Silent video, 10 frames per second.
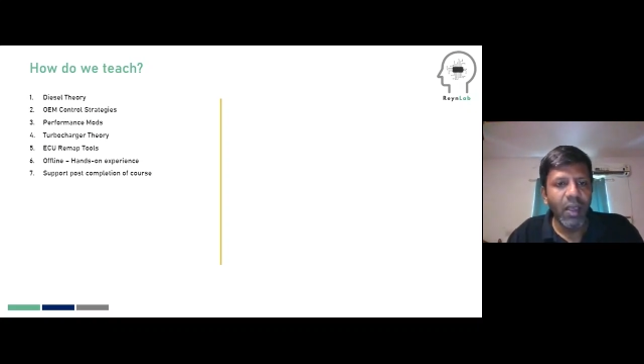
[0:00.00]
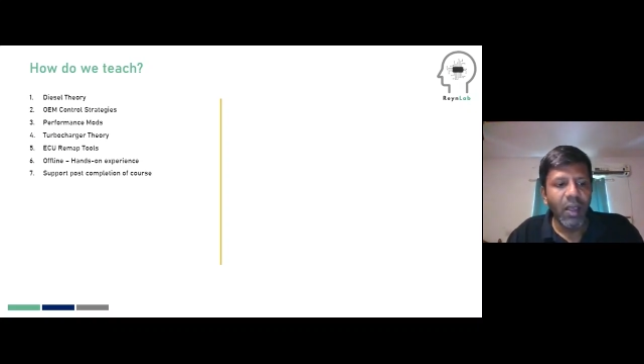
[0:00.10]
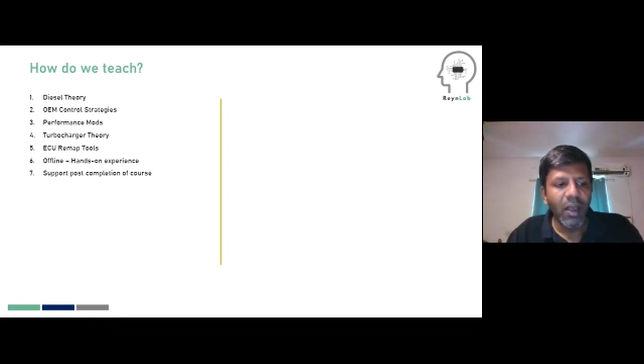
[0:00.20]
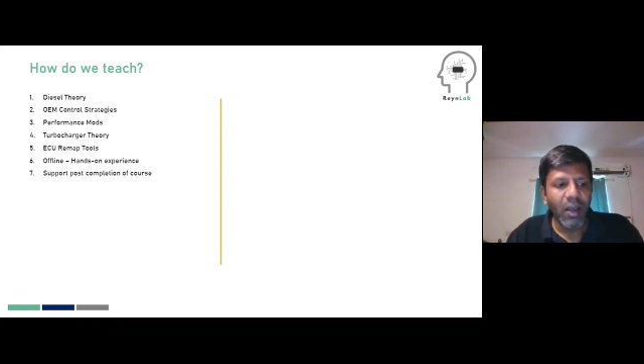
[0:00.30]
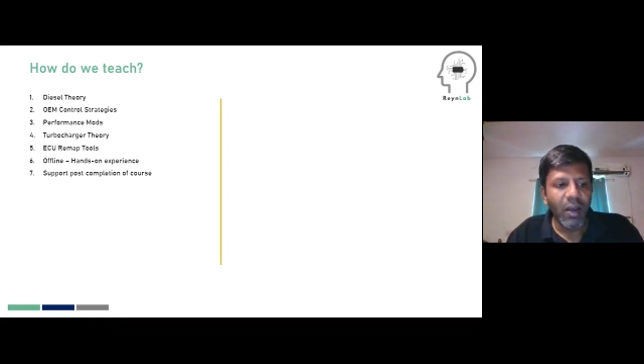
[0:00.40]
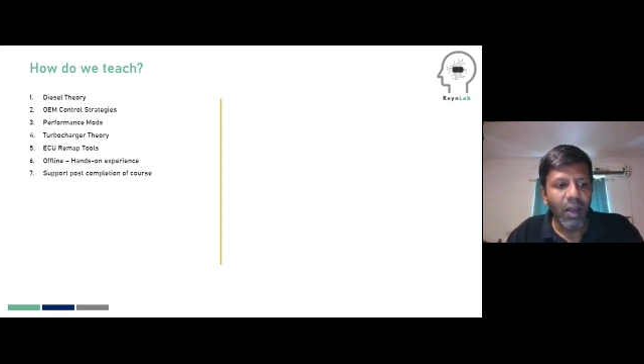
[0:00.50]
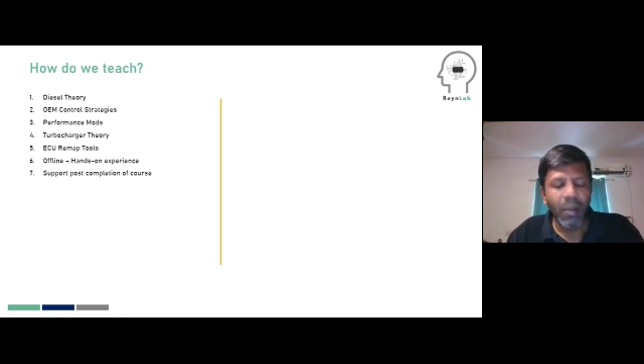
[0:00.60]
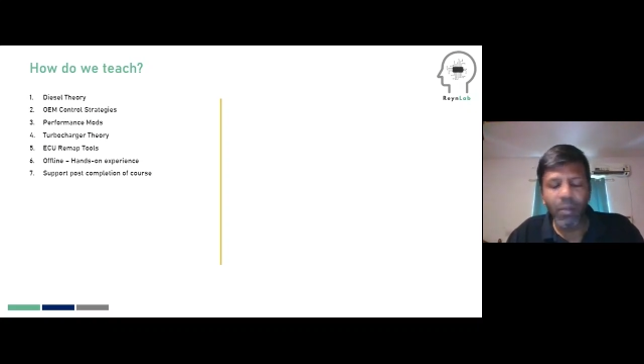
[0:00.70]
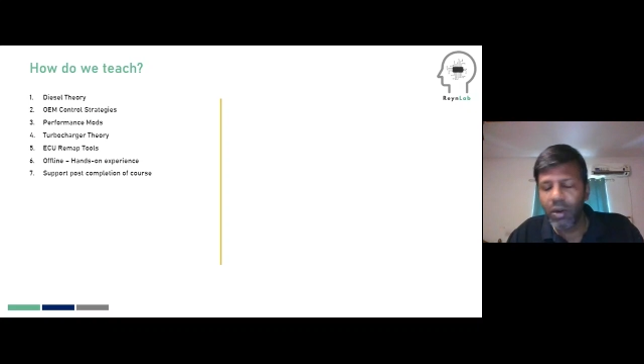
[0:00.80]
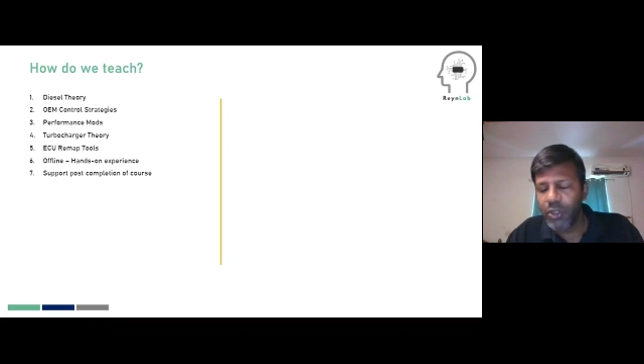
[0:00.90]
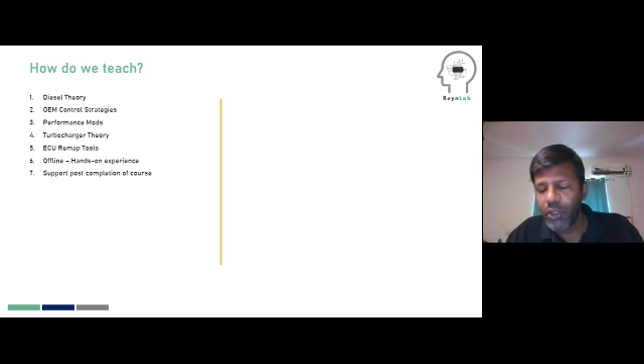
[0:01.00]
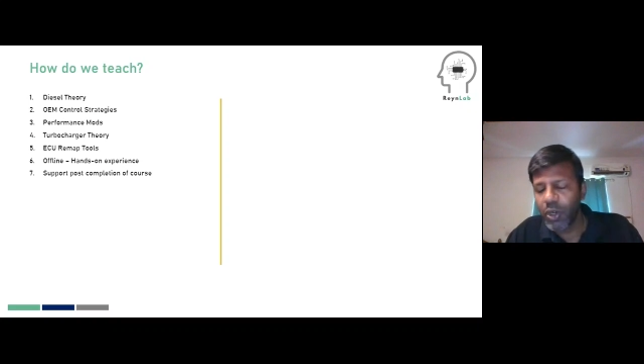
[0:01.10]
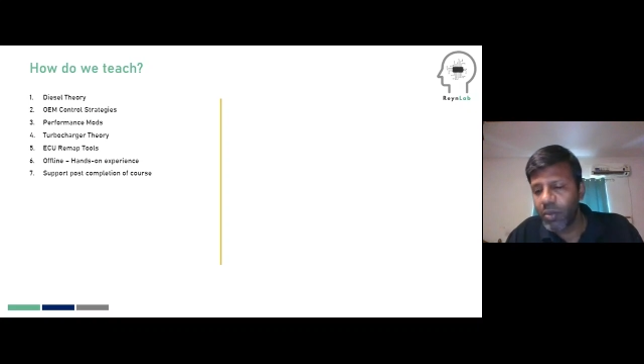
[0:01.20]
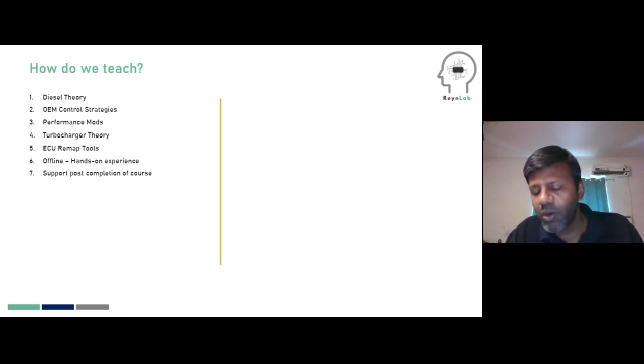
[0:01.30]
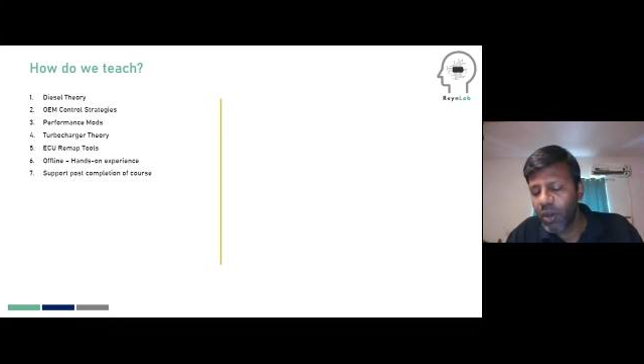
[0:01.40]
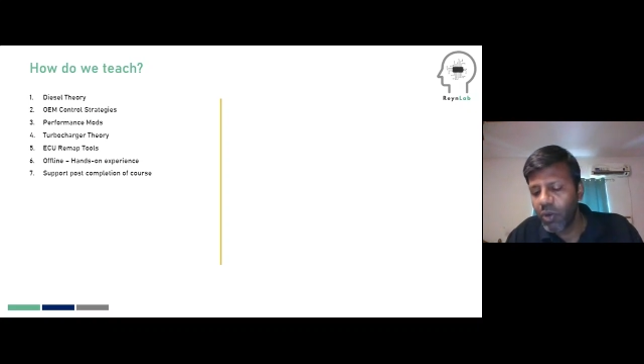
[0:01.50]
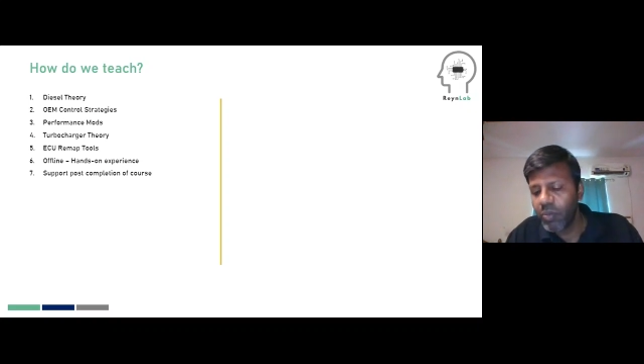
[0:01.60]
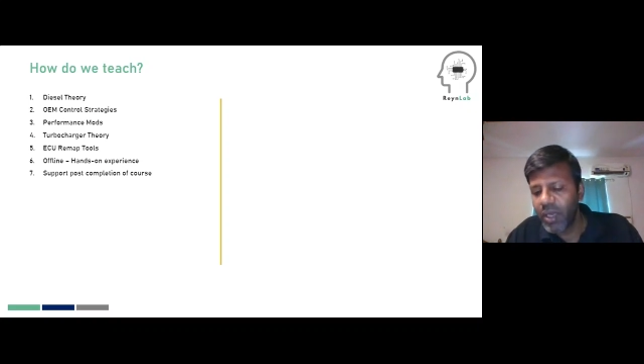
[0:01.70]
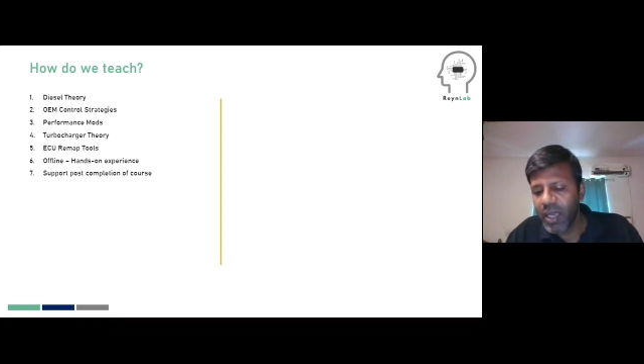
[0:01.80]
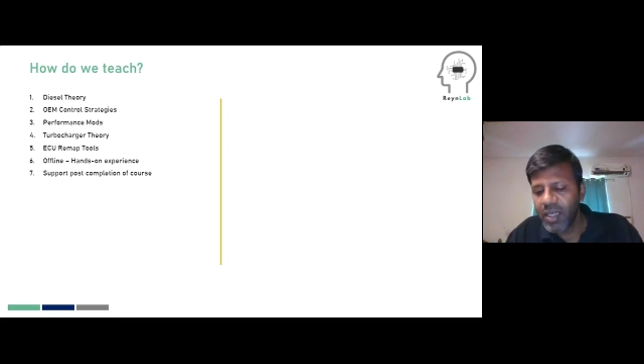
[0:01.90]
I'm not sure about how
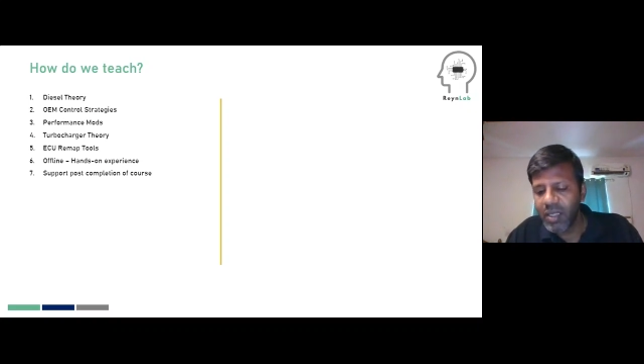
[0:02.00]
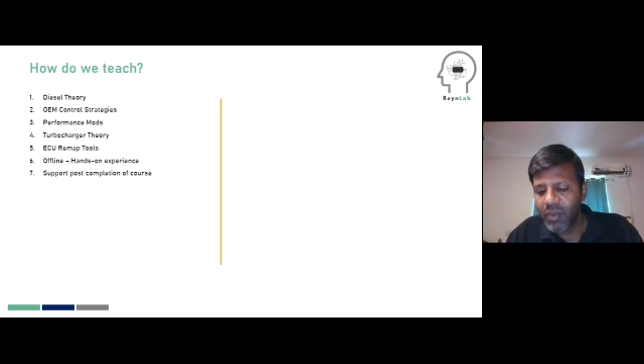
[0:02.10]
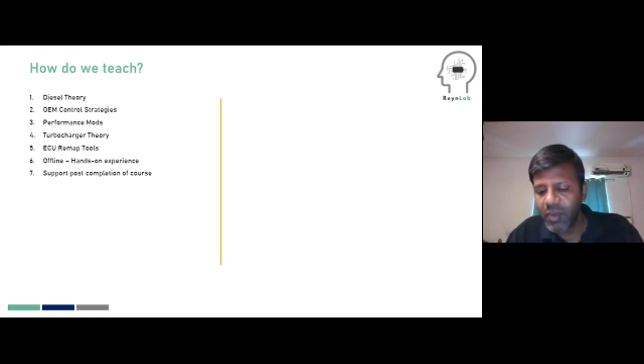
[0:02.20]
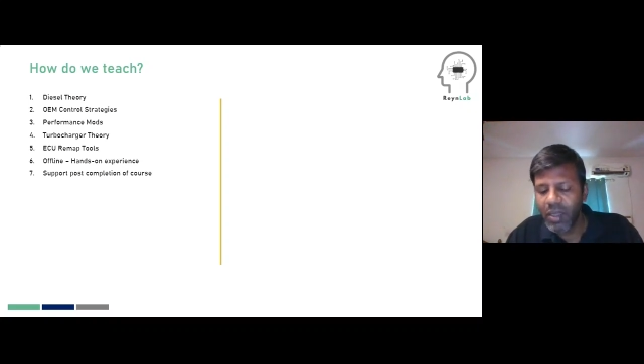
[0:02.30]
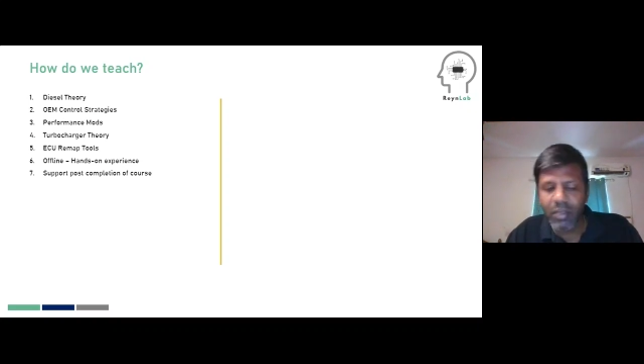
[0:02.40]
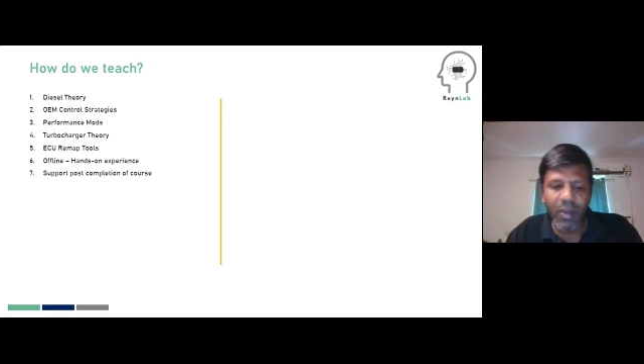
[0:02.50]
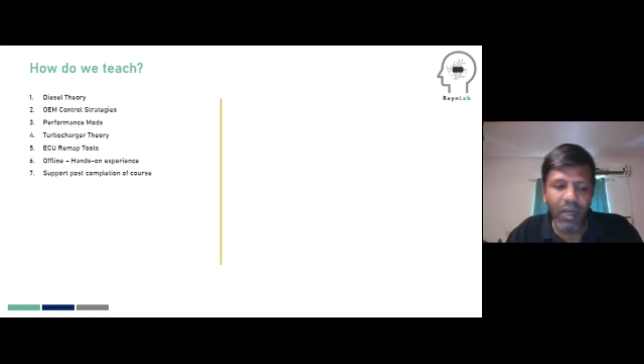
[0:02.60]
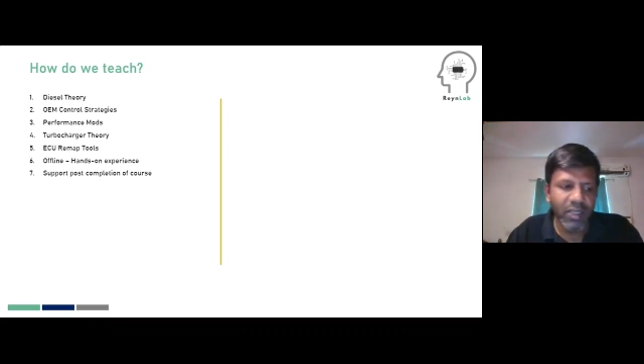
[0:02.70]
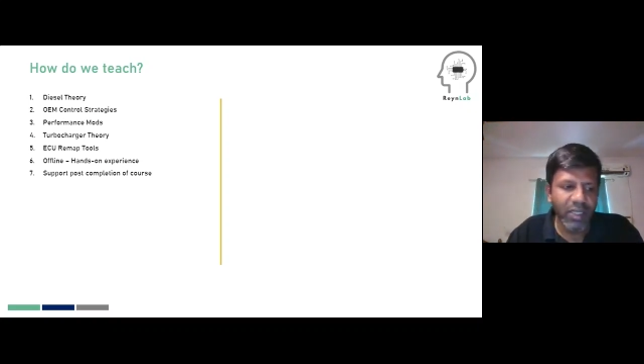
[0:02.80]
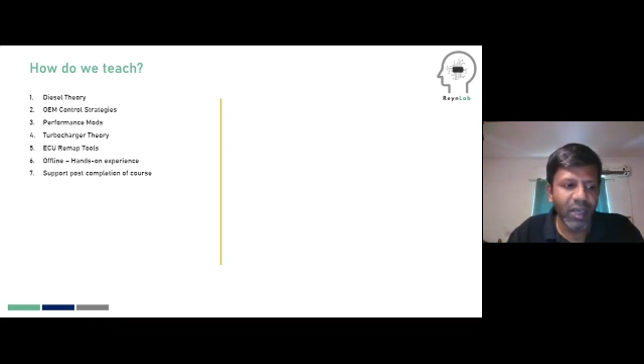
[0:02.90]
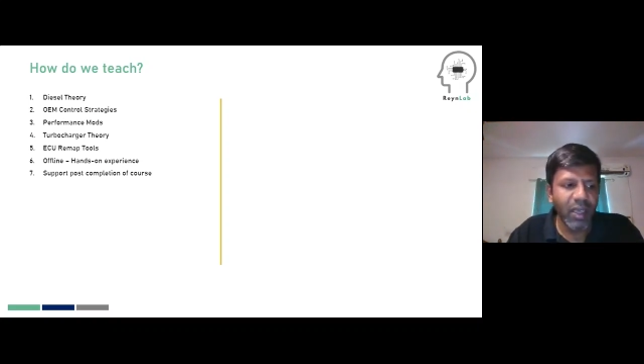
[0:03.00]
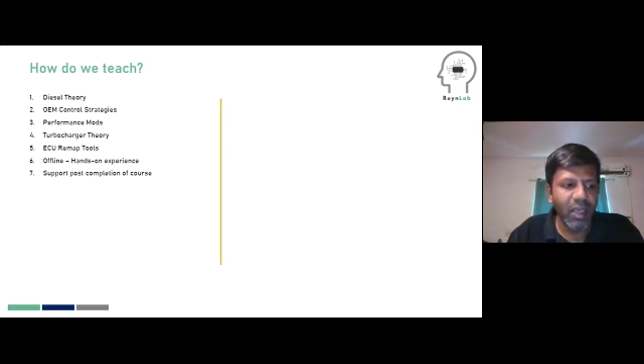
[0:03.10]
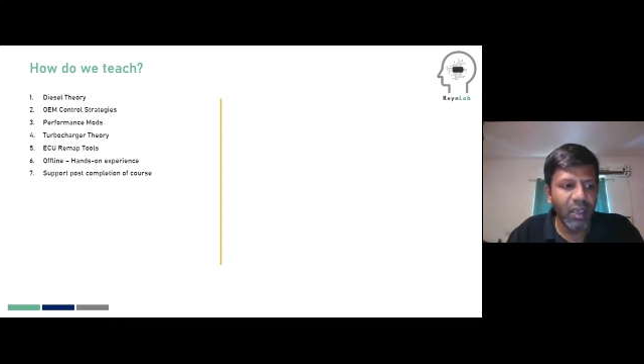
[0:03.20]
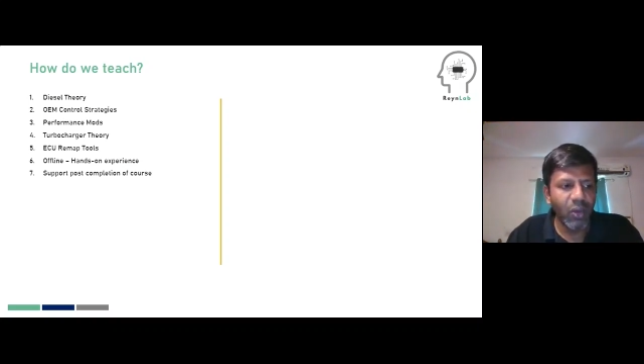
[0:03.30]
BIC works, but Chennai,